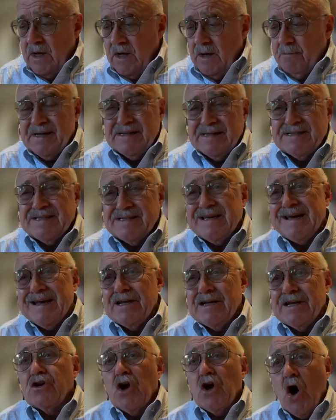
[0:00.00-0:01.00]
but
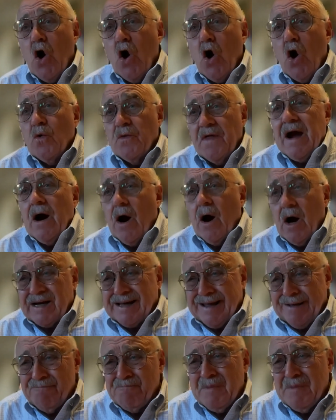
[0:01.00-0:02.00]
indeed know they are
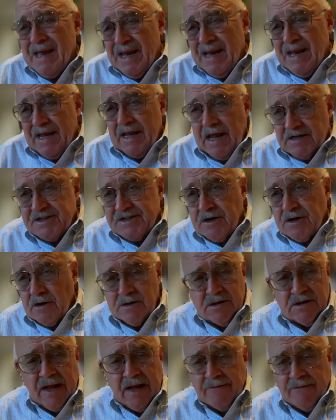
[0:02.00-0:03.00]
committed at a
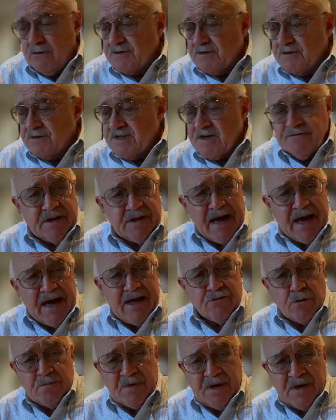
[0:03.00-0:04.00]
certain level to
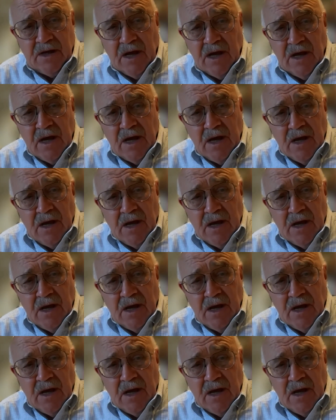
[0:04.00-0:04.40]
philanthropy.